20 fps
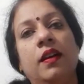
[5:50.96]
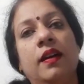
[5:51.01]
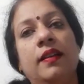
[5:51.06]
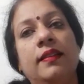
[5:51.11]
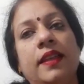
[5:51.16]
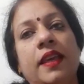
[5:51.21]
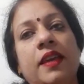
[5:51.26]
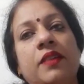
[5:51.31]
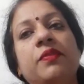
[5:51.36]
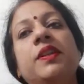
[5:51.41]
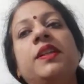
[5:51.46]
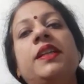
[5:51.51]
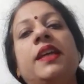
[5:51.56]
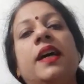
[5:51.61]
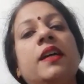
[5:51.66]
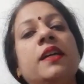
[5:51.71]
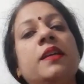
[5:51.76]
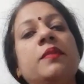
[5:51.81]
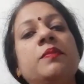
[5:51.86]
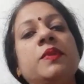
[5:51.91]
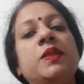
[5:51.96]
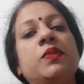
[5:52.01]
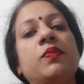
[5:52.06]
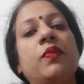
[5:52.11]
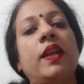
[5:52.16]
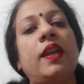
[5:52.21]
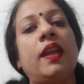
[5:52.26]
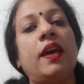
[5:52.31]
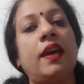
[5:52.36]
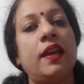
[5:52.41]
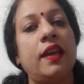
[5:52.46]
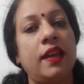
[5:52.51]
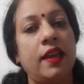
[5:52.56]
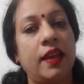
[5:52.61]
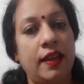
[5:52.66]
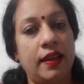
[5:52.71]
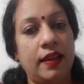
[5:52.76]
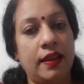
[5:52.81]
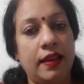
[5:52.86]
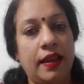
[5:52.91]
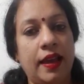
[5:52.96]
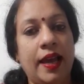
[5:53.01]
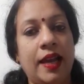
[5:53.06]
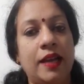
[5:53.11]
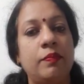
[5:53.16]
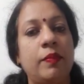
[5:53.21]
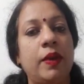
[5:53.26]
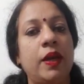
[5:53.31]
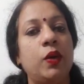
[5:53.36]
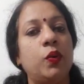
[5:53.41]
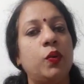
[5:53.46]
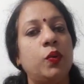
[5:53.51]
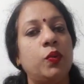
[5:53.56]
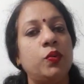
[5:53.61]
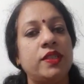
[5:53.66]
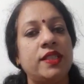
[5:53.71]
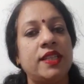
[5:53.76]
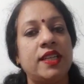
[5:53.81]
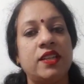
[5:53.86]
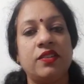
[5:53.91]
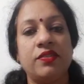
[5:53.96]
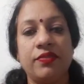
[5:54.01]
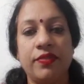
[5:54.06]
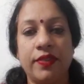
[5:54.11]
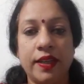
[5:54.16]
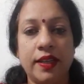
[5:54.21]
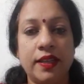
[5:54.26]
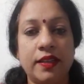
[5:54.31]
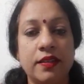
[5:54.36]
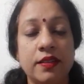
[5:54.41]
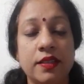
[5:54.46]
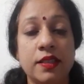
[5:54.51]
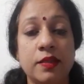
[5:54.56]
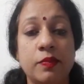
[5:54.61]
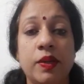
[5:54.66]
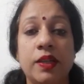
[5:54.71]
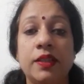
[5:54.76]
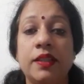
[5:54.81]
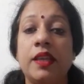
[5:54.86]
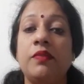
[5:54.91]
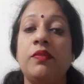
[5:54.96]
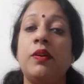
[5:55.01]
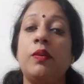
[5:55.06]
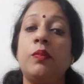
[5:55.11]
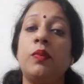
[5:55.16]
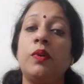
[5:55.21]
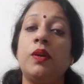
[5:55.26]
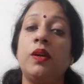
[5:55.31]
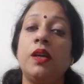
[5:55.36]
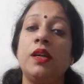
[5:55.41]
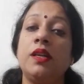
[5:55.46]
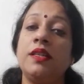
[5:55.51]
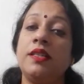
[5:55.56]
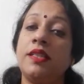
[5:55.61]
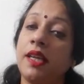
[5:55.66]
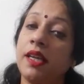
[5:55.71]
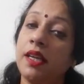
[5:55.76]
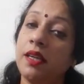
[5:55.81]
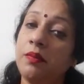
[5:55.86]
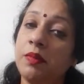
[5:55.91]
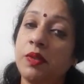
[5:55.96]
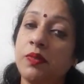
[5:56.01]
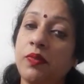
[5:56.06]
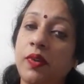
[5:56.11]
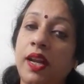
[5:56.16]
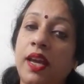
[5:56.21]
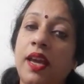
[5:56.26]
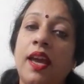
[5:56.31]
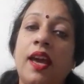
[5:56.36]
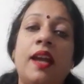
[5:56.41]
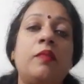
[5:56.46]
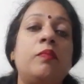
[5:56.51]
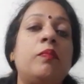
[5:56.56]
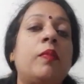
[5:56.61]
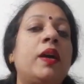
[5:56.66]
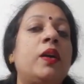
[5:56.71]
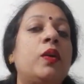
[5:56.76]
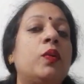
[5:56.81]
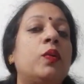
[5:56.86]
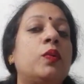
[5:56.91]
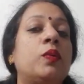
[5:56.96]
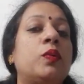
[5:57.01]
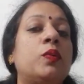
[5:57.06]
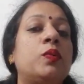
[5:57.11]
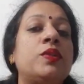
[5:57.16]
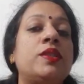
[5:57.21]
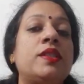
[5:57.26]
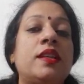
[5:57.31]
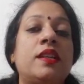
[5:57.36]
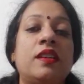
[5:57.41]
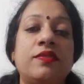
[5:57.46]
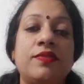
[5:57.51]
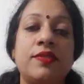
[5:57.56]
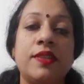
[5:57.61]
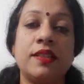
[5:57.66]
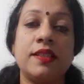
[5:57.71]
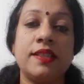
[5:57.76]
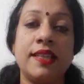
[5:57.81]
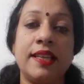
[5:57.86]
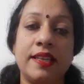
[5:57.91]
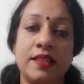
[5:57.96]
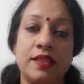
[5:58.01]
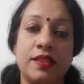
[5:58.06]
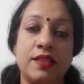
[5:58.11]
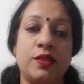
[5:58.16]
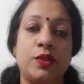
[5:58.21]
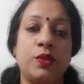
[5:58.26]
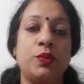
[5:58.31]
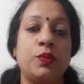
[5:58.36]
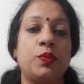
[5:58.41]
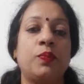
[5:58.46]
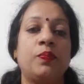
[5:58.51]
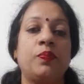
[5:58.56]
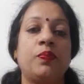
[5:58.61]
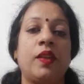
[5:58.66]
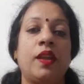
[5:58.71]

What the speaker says: There were times when I had my own set of failures, but there were times when I had my own set of success too.